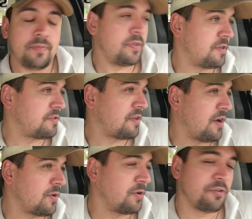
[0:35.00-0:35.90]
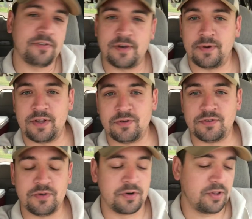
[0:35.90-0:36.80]
This is how it goes for anybody
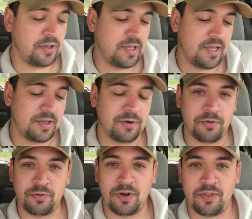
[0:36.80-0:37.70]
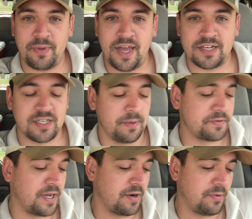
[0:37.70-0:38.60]
who's new to the league. Go through all the
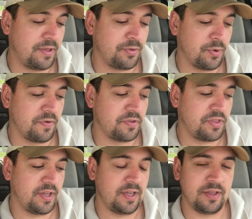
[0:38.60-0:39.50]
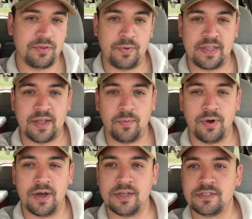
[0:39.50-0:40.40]
matchups, kind of read through everything the week that
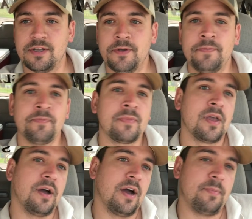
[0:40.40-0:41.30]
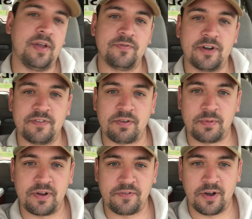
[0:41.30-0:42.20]
was, make fun of
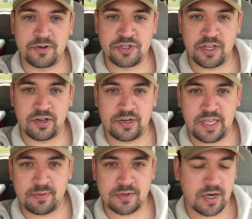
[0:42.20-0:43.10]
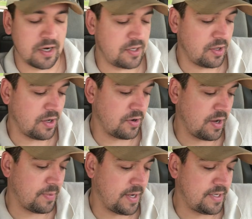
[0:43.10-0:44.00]
everybody for how shitty their teams are, tell you how
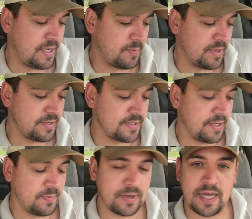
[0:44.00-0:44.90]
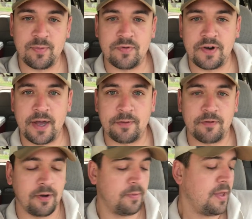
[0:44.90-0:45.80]
great my team is, and we're kind of moving on.
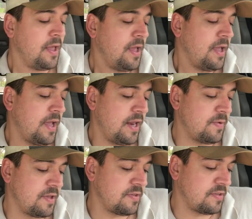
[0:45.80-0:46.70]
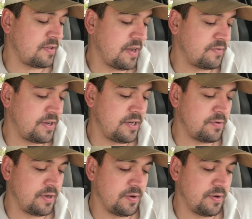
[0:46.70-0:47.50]
So, anyways, let's dive right into it.